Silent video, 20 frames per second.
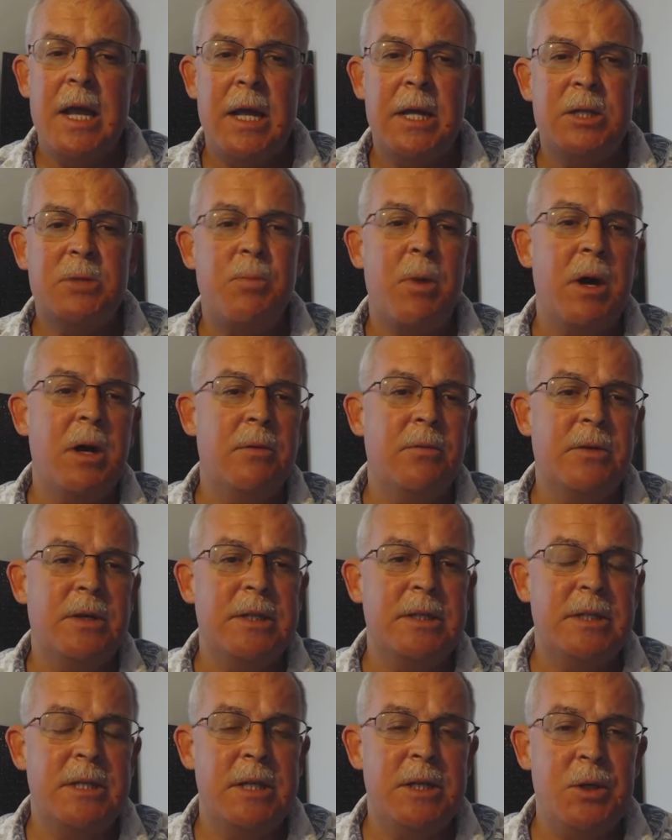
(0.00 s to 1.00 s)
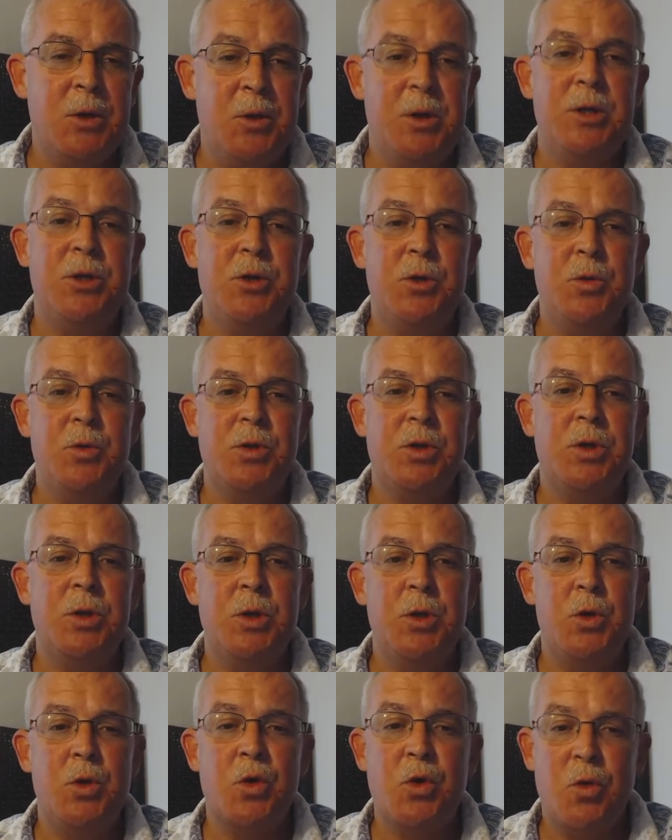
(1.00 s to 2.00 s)
in spite of continued issues in
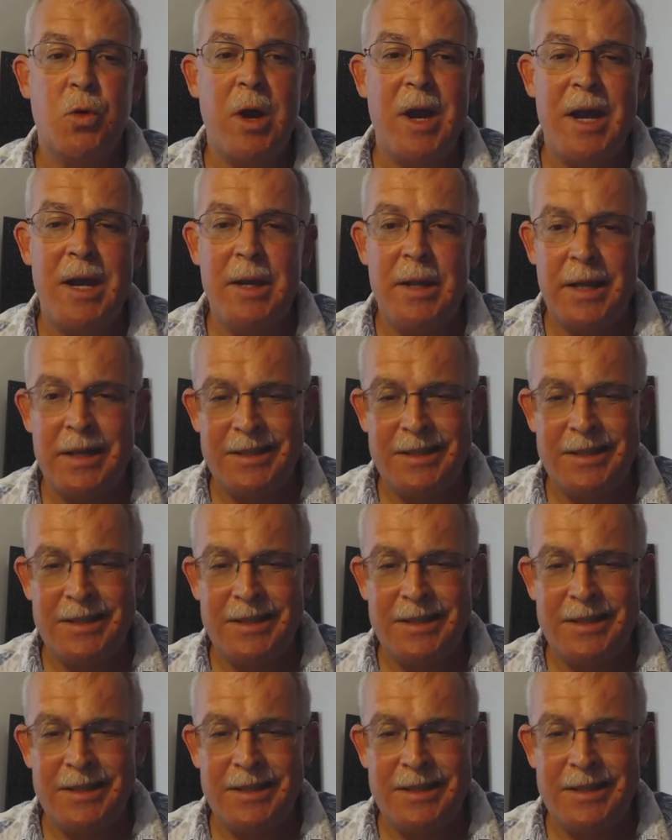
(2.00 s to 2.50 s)
the Ukraine.